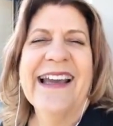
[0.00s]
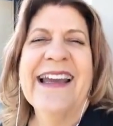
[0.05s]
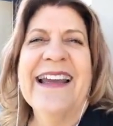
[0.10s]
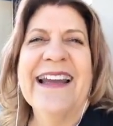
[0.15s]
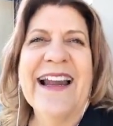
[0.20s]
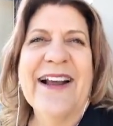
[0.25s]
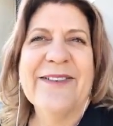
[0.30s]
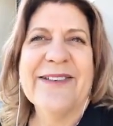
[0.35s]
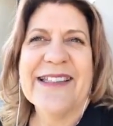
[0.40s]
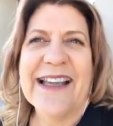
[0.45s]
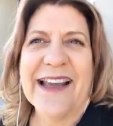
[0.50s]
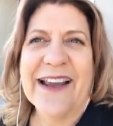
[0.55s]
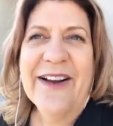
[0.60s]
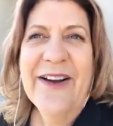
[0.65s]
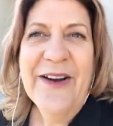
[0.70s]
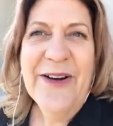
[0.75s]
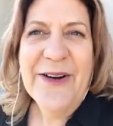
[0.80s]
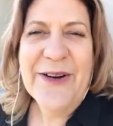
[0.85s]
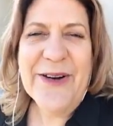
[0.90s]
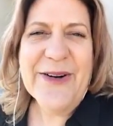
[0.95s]
And I was like,
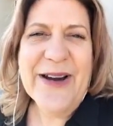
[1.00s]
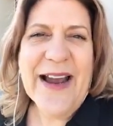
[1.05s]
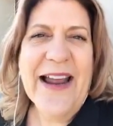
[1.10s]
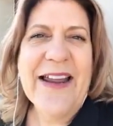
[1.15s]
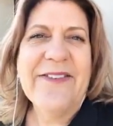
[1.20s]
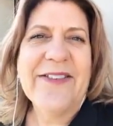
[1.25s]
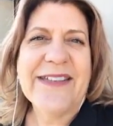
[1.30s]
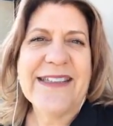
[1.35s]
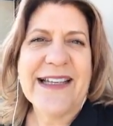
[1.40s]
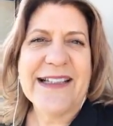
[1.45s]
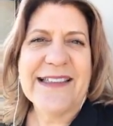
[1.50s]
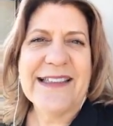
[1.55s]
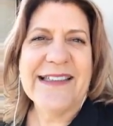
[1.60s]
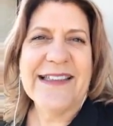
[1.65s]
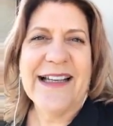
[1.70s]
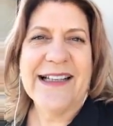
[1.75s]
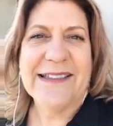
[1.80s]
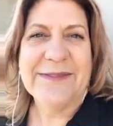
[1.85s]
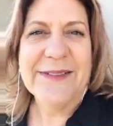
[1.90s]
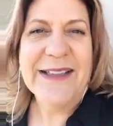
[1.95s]
ooh, I even texted
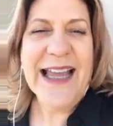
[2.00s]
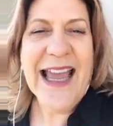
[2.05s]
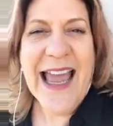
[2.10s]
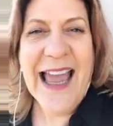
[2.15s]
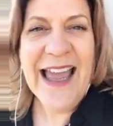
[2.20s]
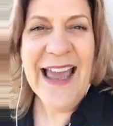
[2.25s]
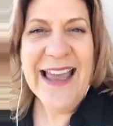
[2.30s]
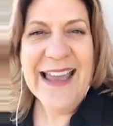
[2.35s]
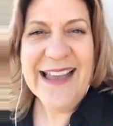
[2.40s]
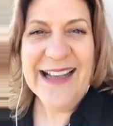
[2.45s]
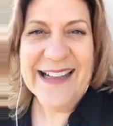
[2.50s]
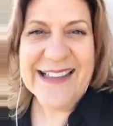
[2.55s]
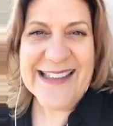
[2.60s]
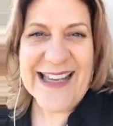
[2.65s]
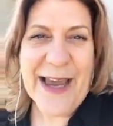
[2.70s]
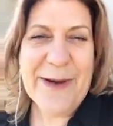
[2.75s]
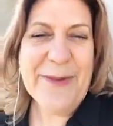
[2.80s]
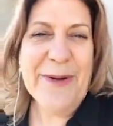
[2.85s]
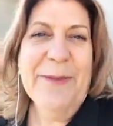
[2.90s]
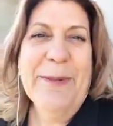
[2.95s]
Doug,
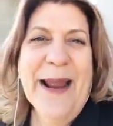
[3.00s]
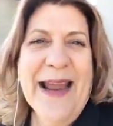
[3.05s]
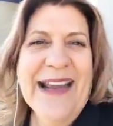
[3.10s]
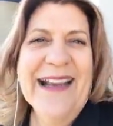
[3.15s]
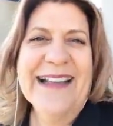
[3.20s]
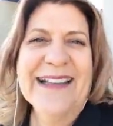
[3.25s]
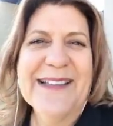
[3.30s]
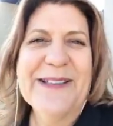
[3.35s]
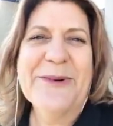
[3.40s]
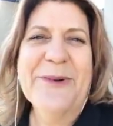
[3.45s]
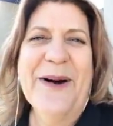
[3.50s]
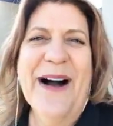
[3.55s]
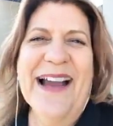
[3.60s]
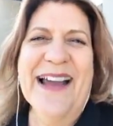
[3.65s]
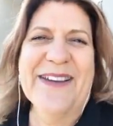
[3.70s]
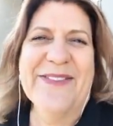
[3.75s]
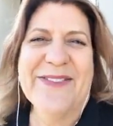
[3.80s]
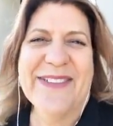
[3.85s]
it's Evan Pagan's wife.